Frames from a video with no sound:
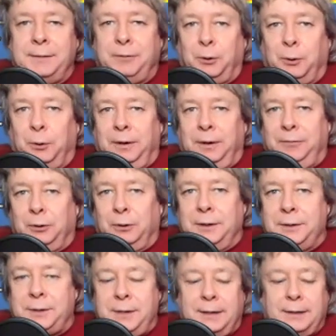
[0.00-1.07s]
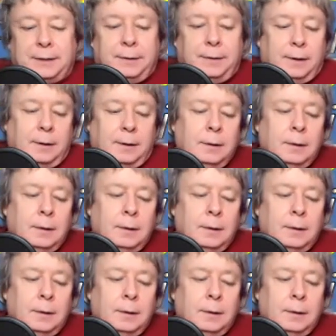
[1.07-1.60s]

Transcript: If you're listening to the